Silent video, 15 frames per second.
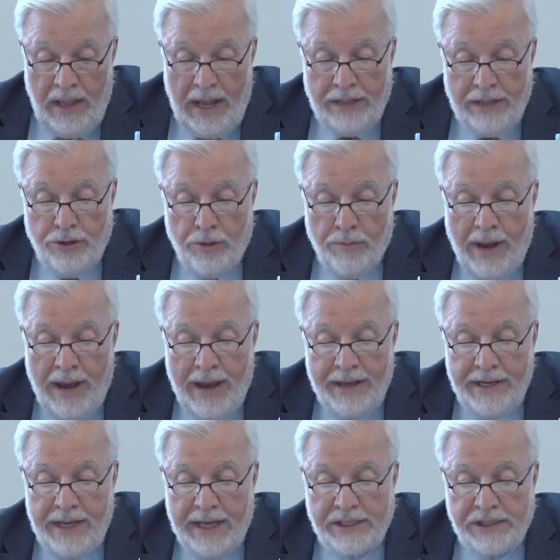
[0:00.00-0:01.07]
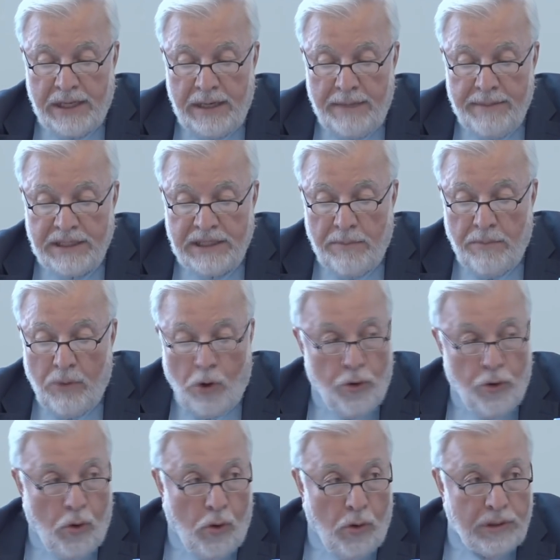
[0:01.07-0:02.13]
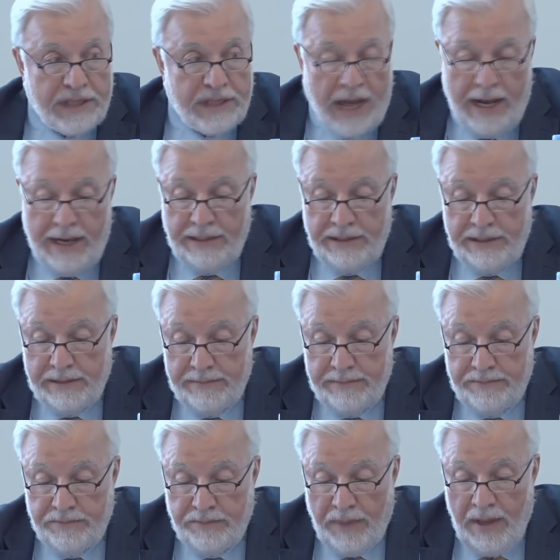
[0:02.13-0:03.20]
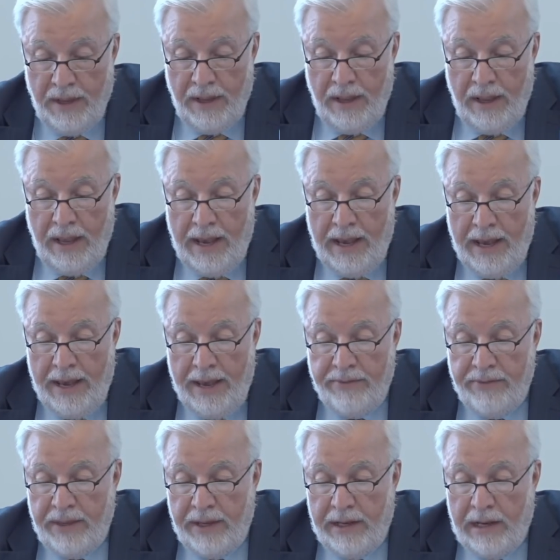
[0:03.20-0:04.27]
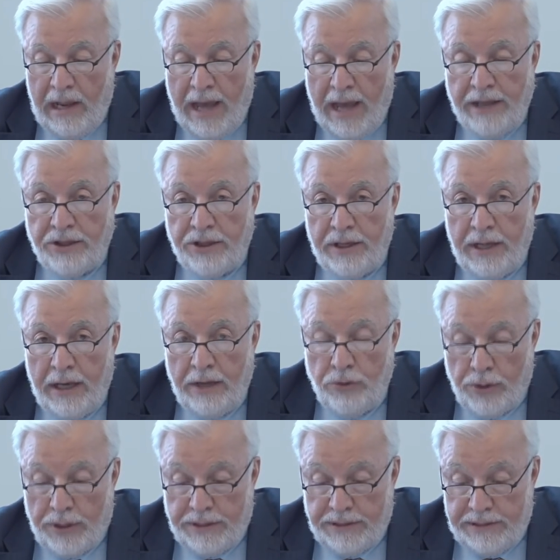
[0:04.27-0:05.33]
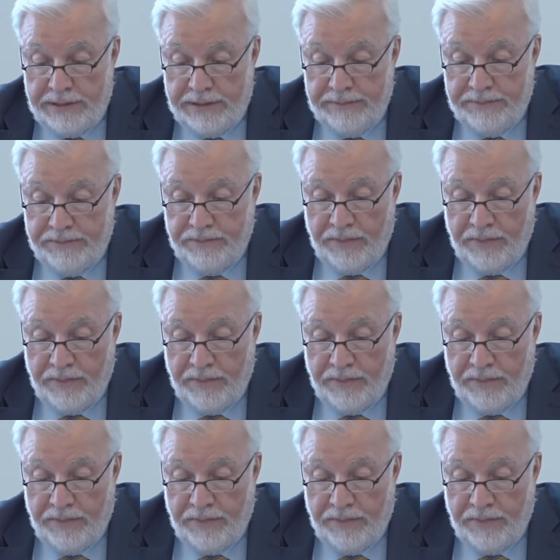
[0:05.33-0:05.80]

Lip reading: undermine extremism on all sides, and enlighten ignorance.